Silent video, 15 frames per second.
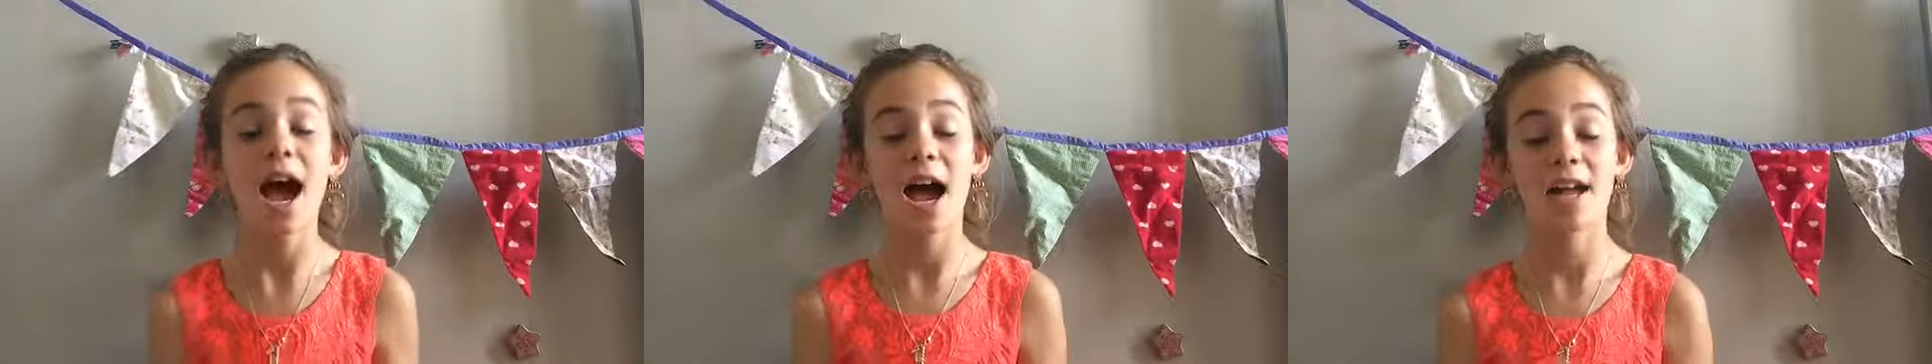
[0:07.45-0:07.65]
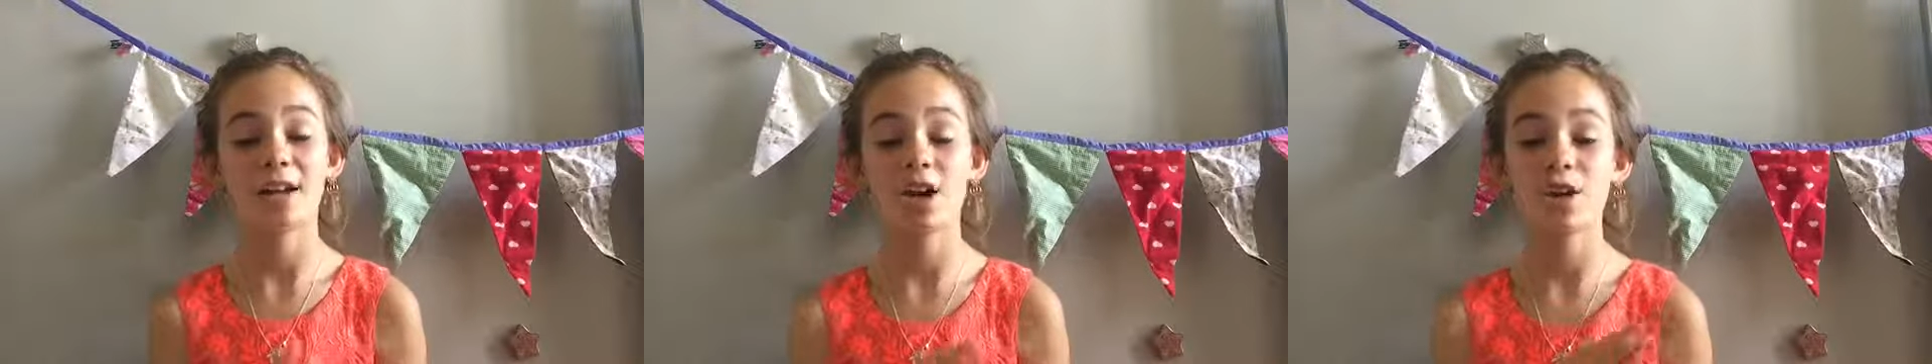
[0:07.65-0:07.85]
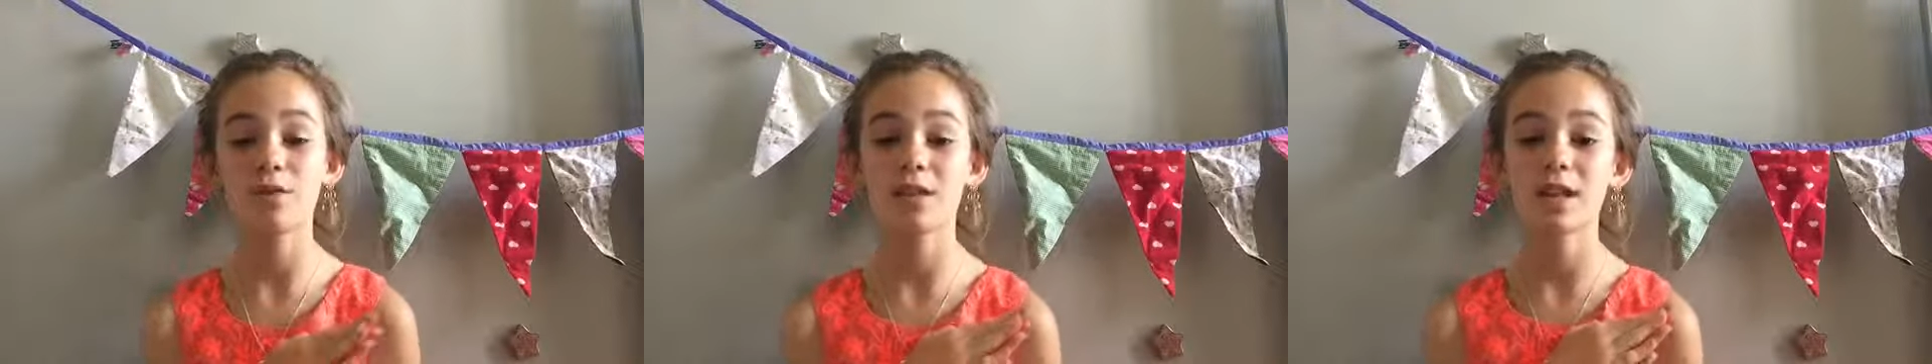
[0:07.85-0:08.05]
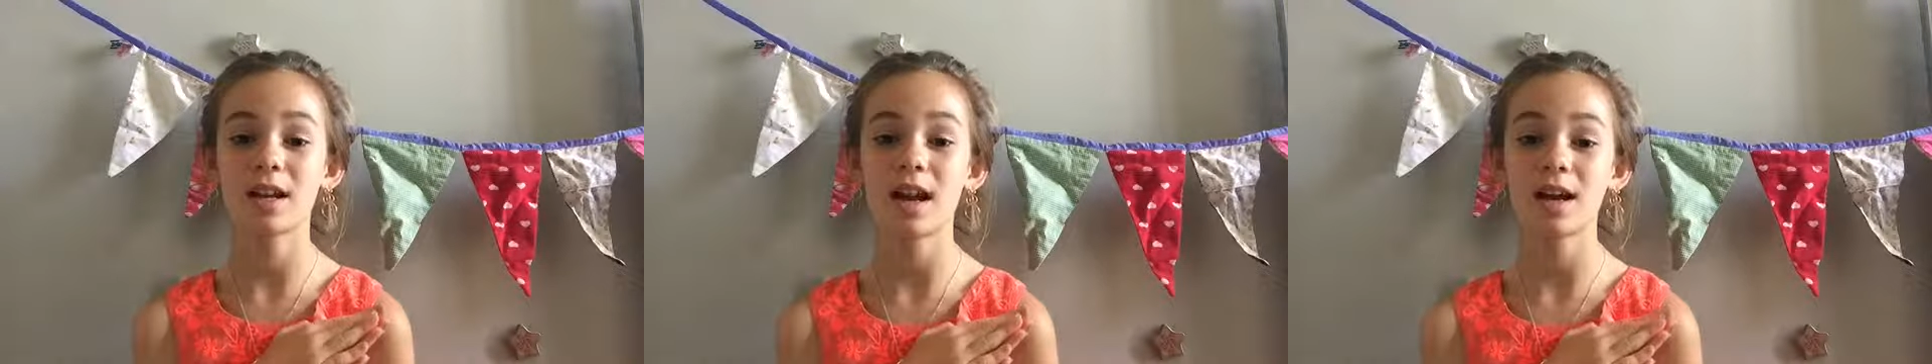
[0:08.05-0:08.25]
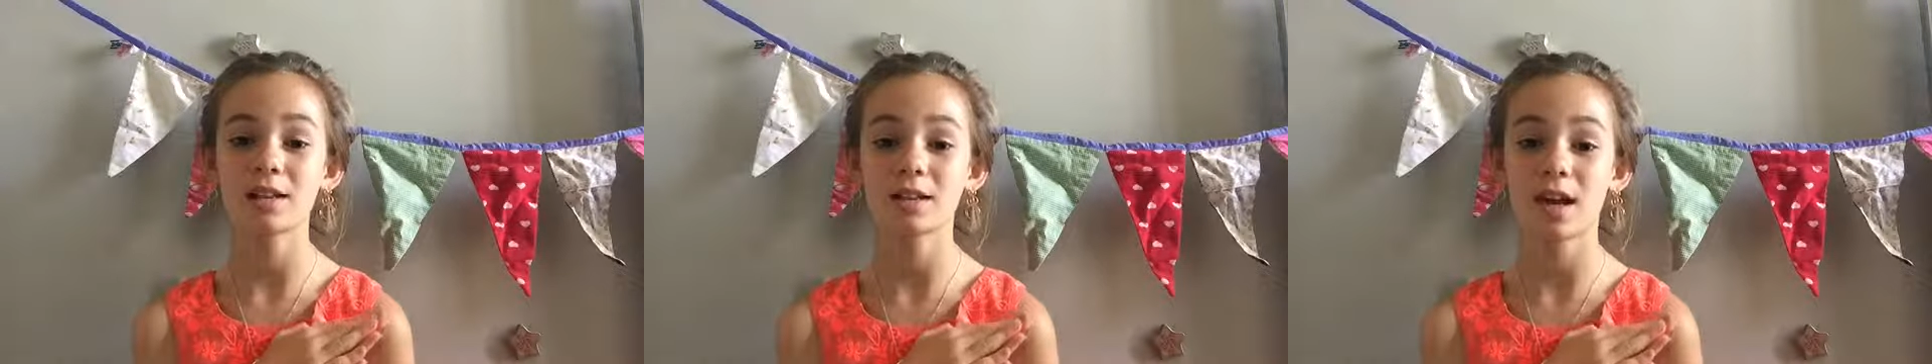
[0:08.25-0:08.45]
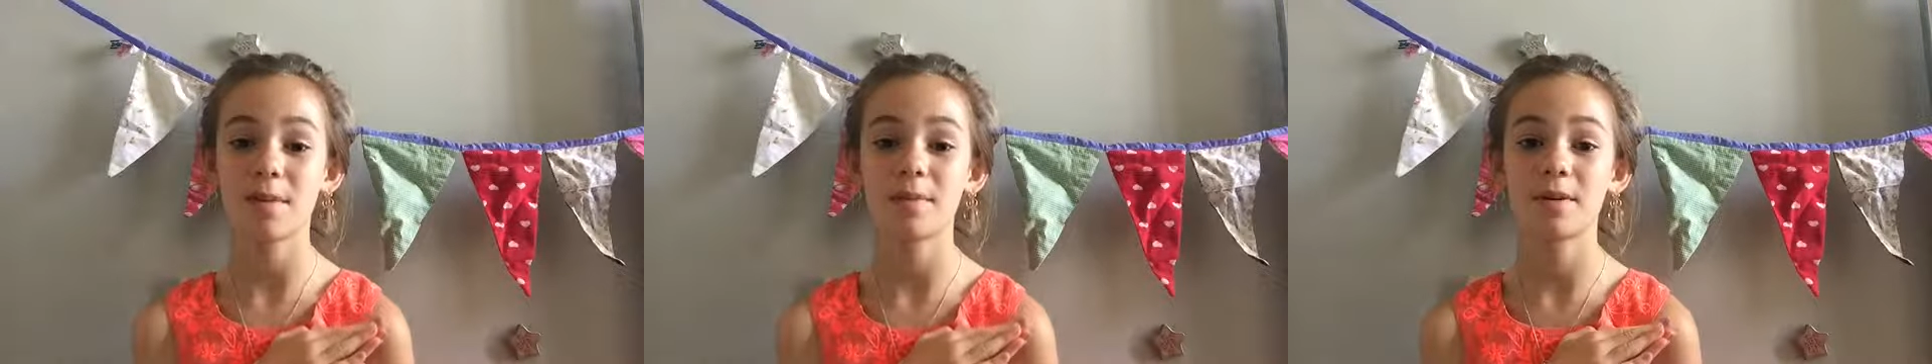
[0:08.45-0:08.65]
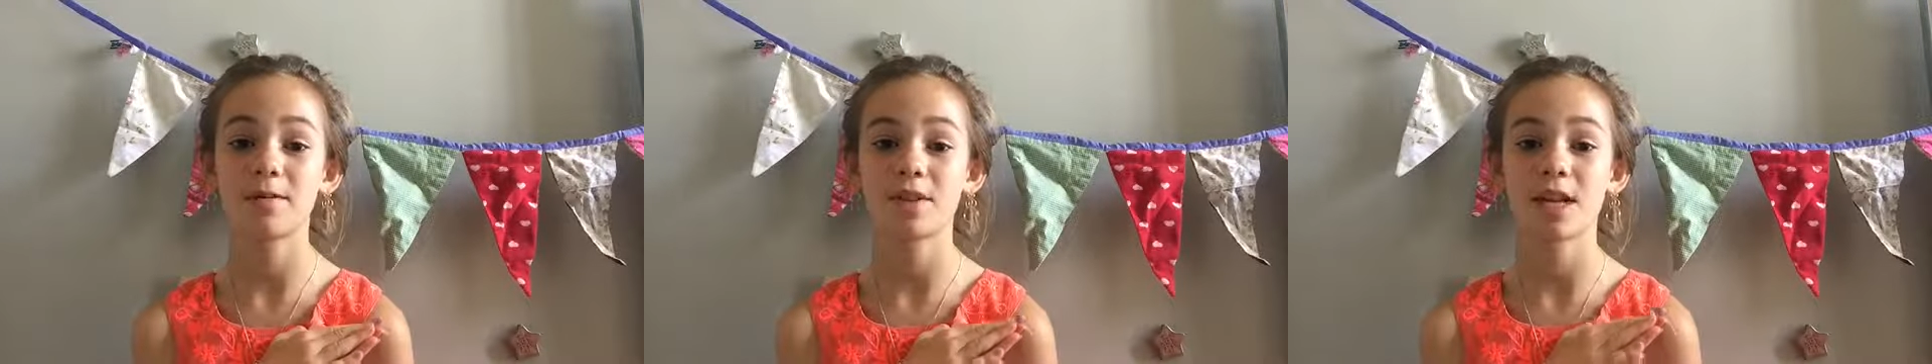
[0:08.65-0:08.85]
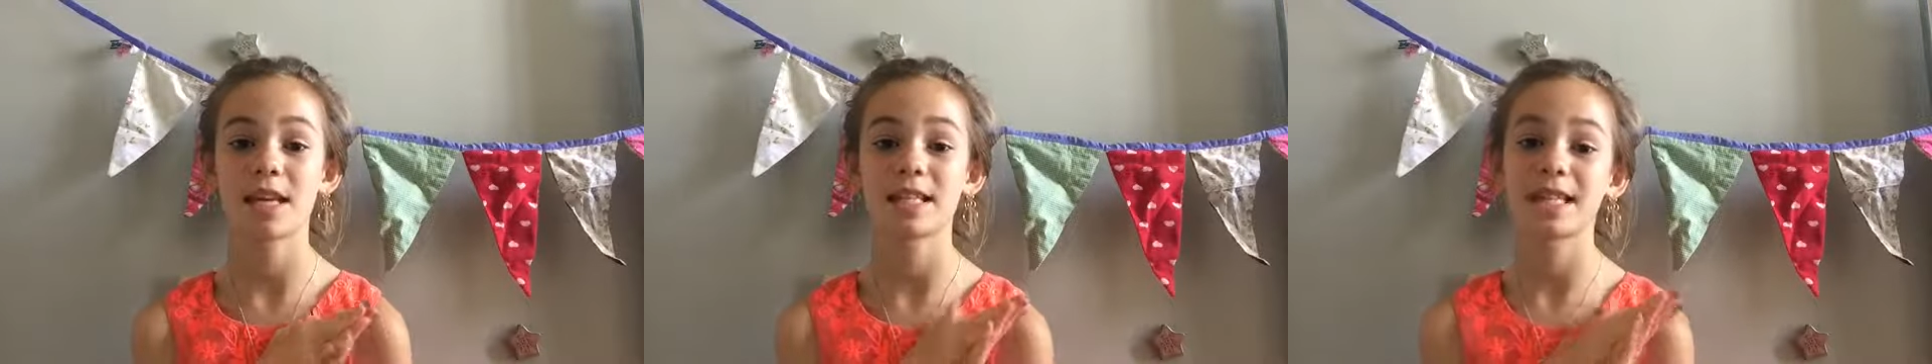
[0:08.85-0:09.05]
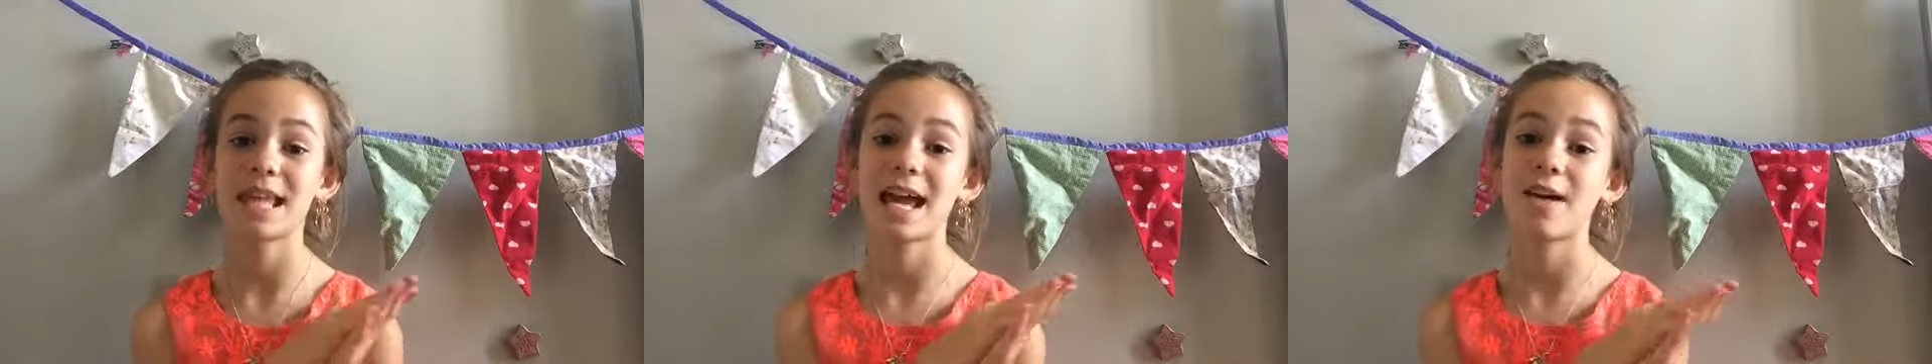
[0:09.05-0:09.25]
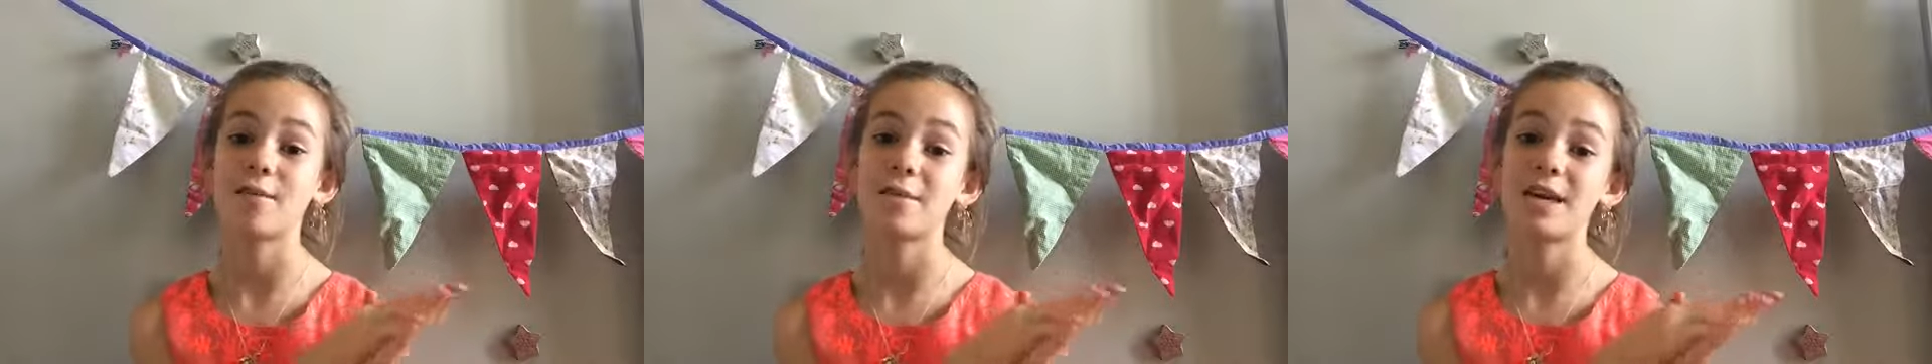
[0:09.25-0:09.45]
and over the last couple of years
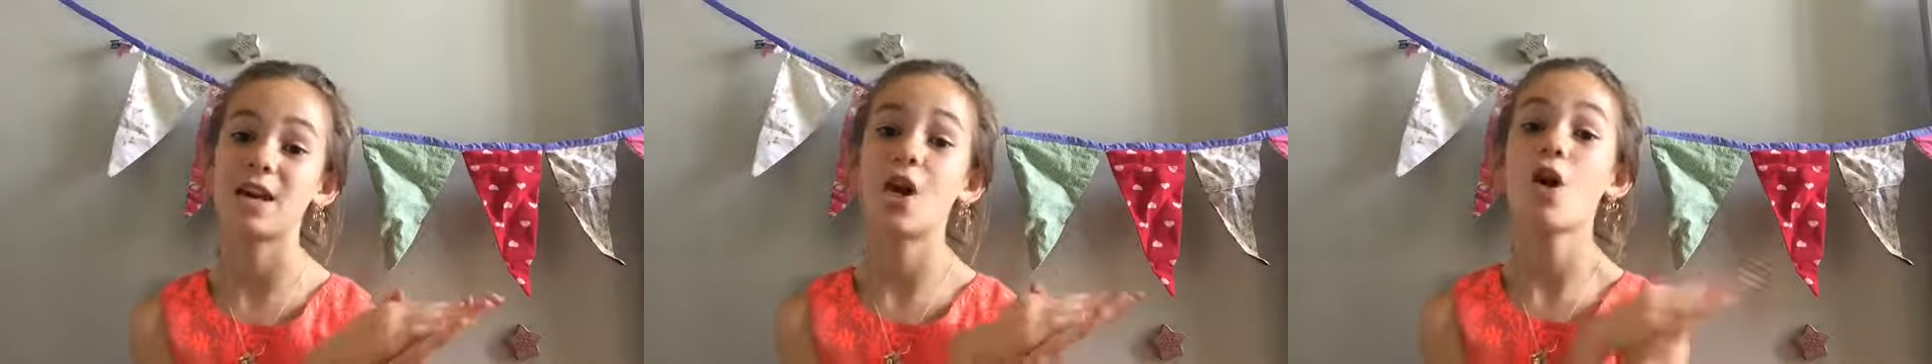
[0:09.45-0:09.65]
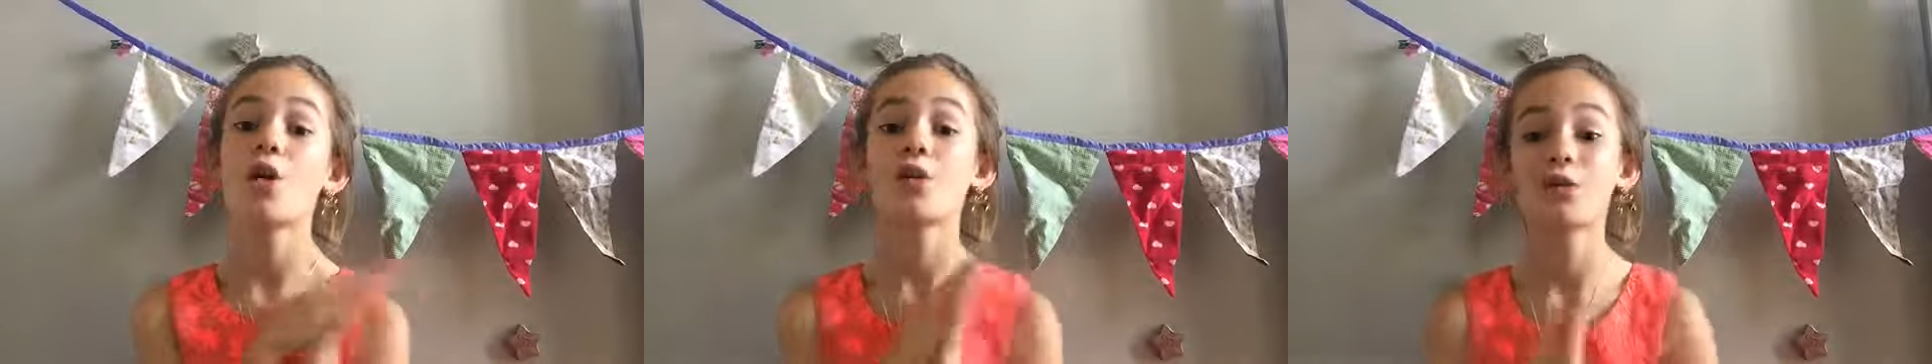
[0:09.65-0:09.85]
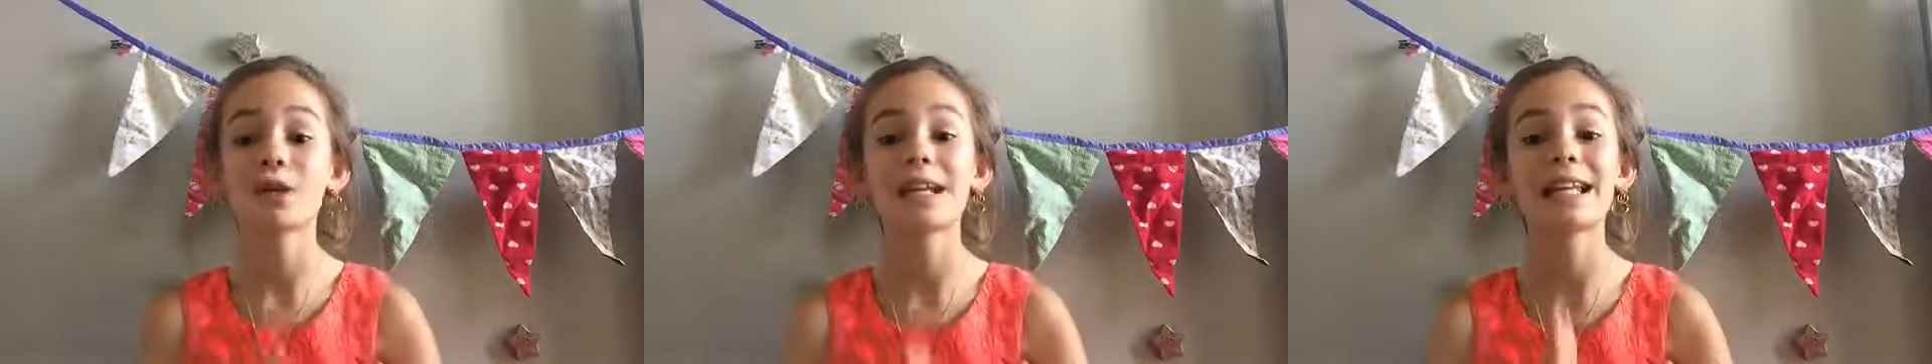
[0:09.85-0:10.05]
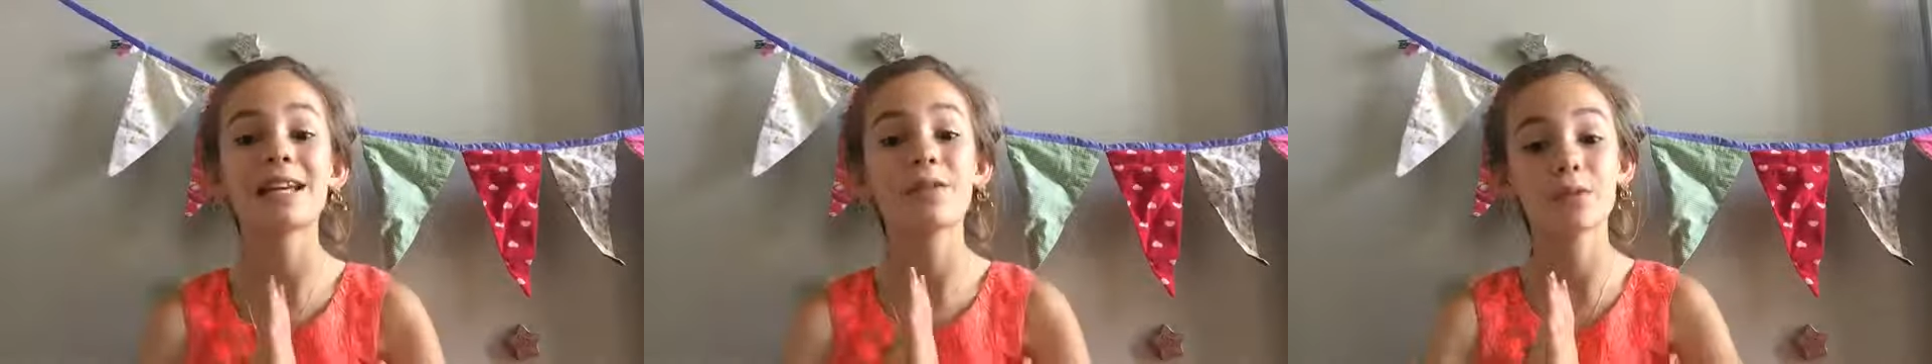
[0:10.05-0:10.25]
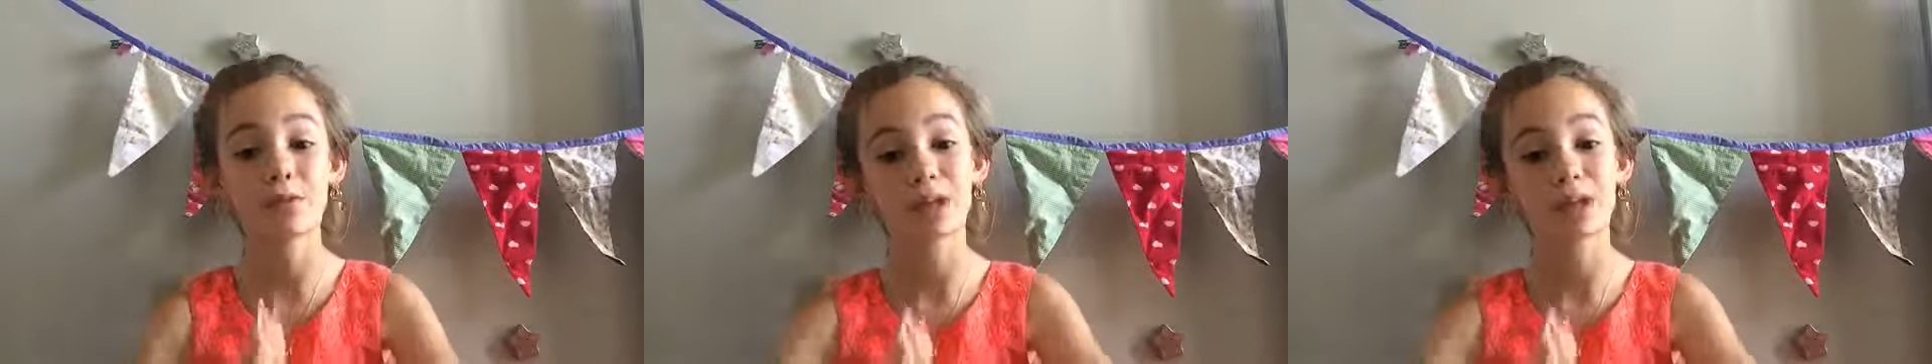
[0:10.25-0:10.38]
they have been really,